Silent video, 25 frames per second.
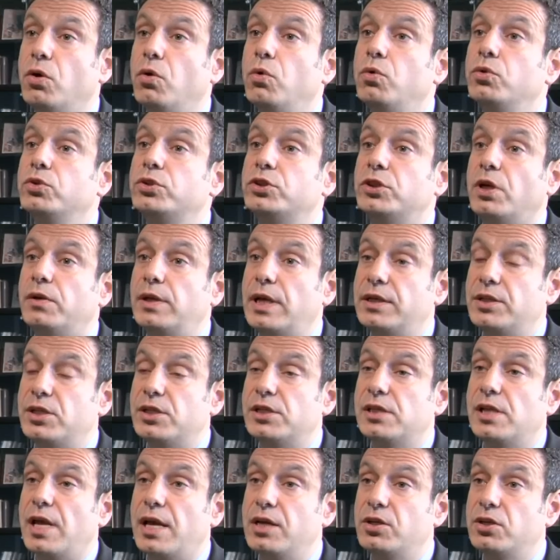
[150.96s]
also
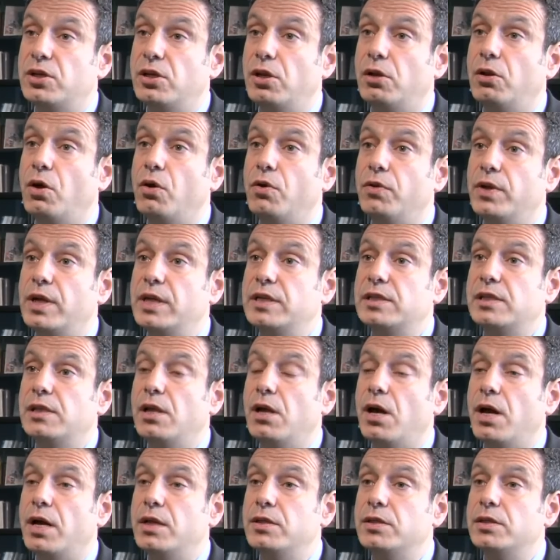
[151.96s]
legislation along these
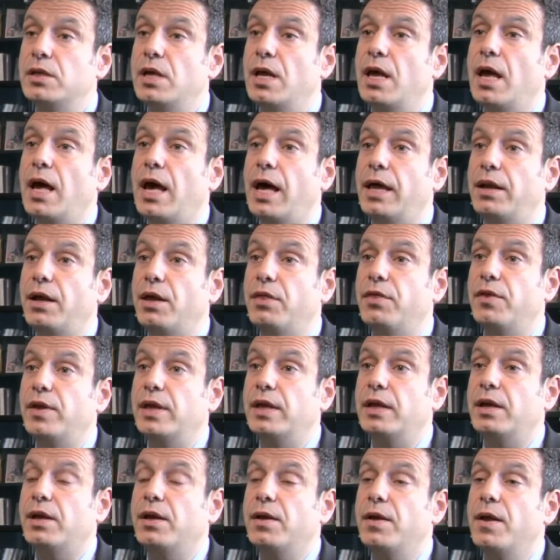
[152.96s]
lines, and I
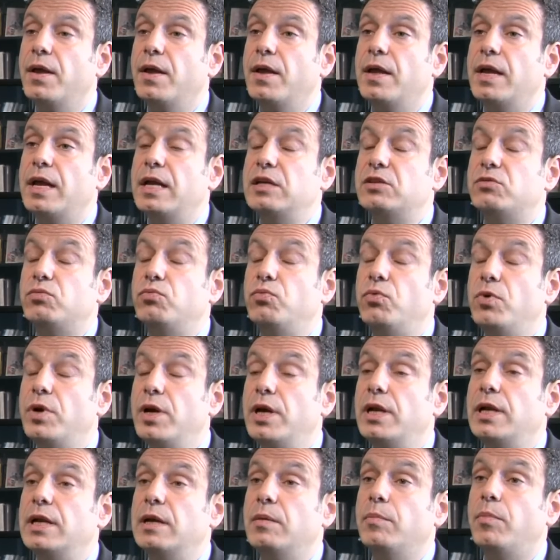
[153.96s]
think it's
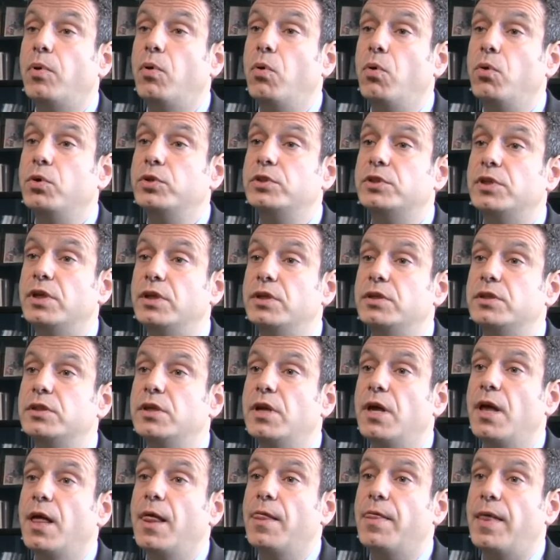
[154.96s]
really important
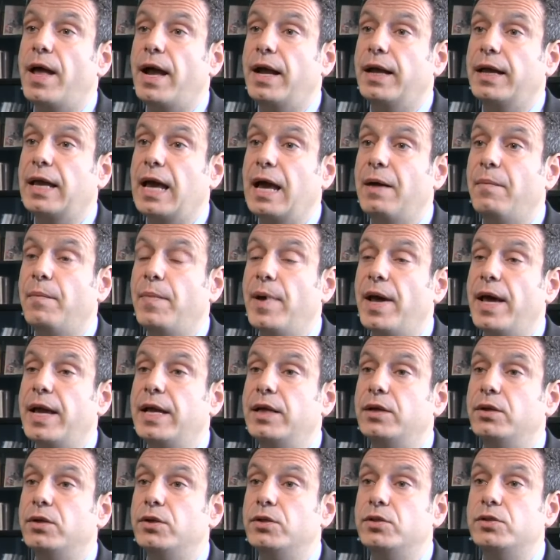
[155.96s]
that
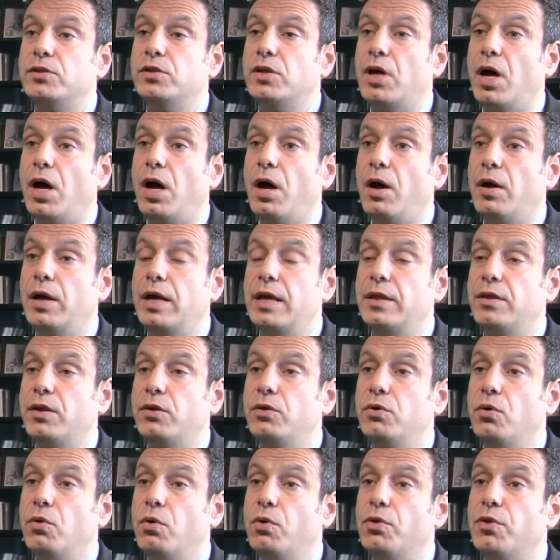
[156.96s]
campaigners in the
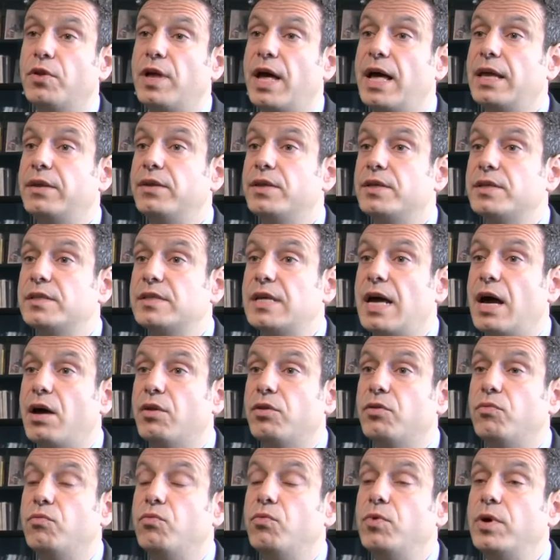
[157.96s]
north and the
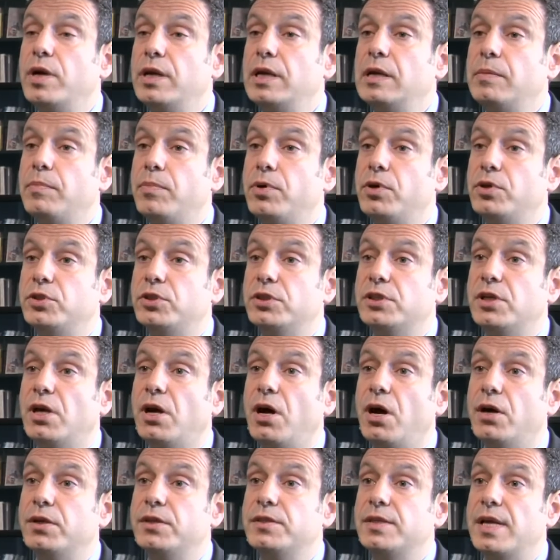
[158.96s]
south really push as
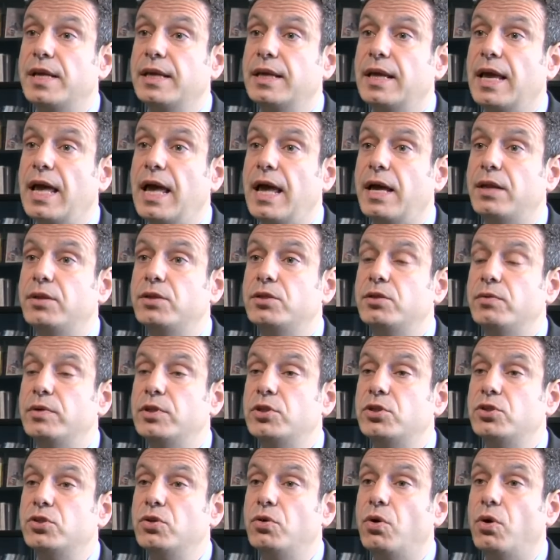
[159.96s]
hard as they can to
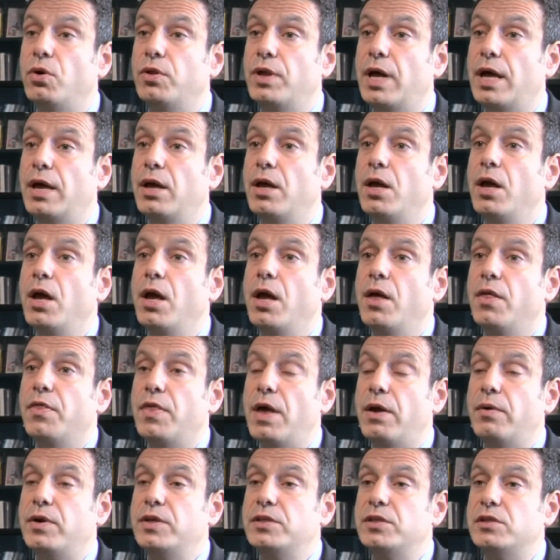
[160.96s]
ensure that
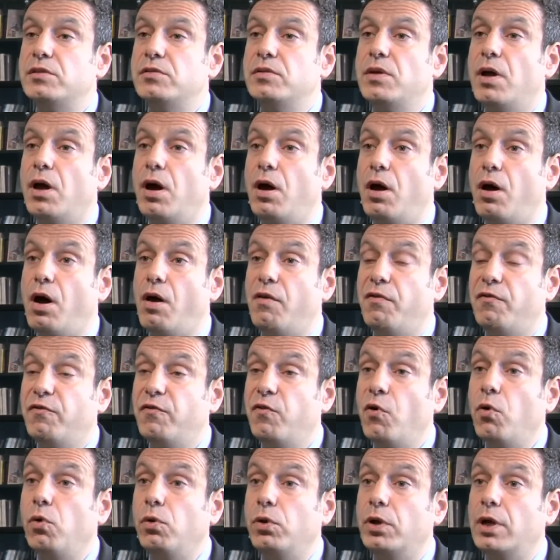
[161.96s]
there is a
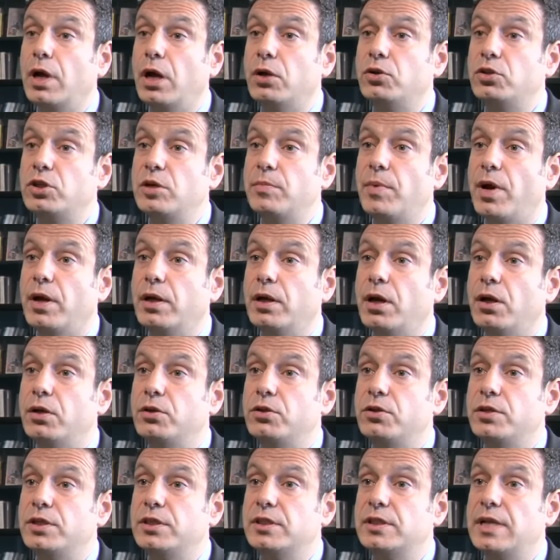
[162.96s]
full
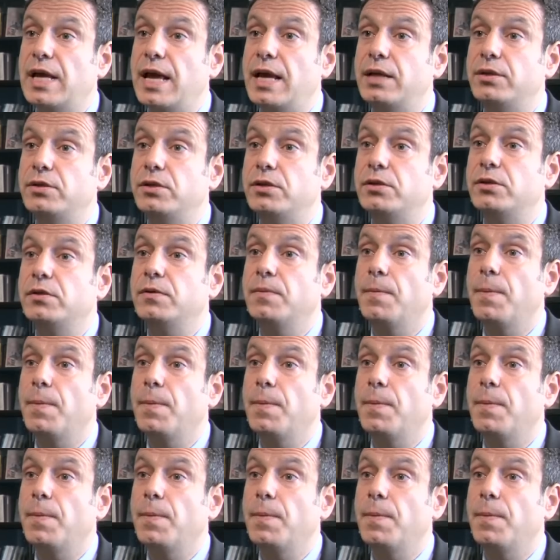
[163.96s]
country-by-country standard.